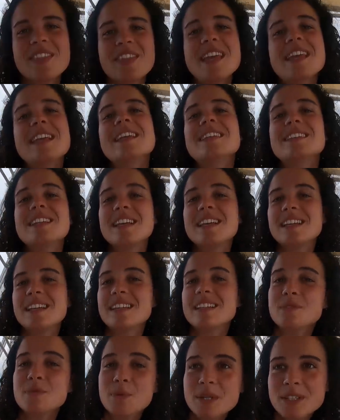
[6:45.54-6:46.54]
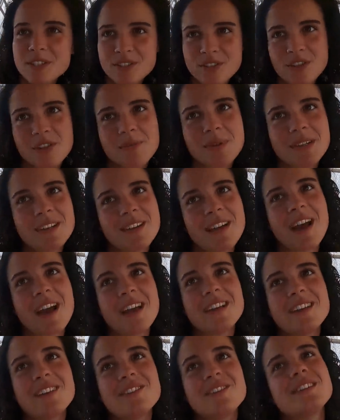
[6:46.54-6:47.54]
The thing is that in Swiss German,
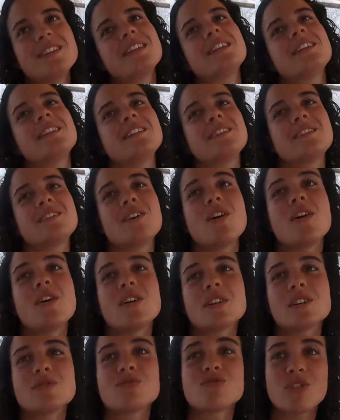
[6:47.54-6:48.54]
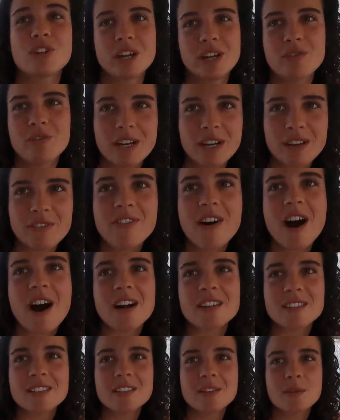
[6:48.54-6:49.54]
I usually talk really, really
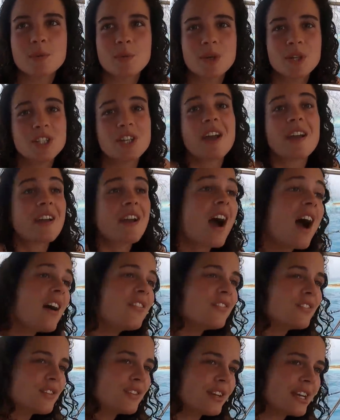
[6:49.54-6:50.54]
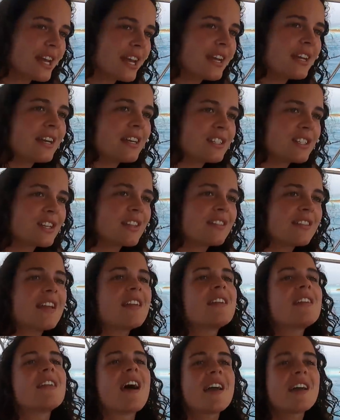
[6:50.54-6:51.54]
fast, which I can't do in English, and
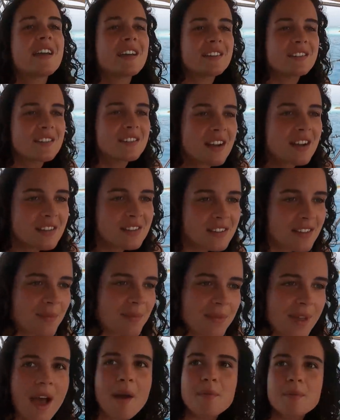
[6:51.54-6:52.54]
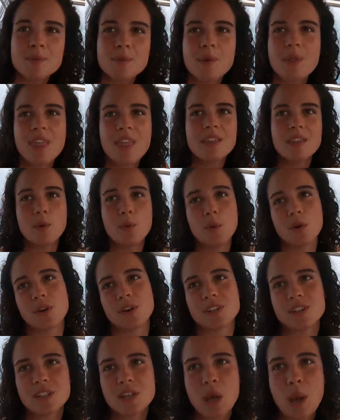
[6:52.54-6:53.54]
then I get stuck sometimes within the
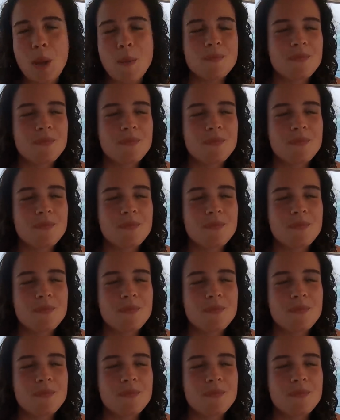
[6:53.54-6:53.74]
words.